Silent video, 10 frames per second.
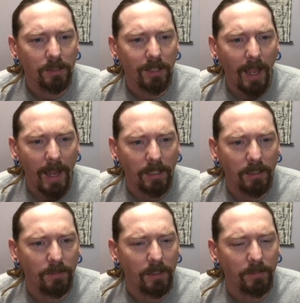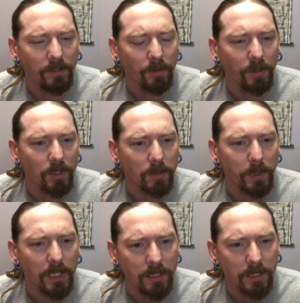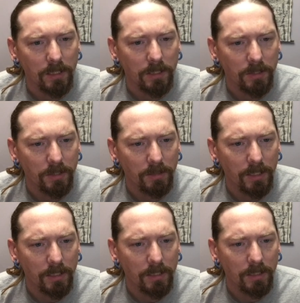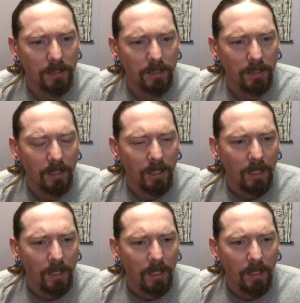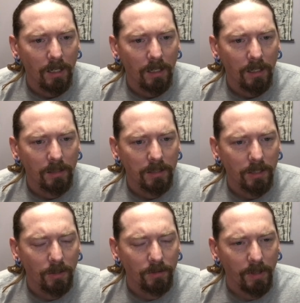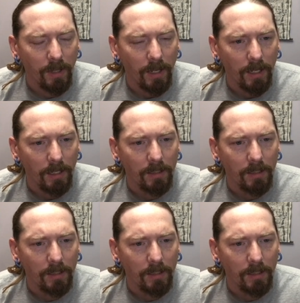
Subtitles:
activate a few of those pieces. So let's go for that.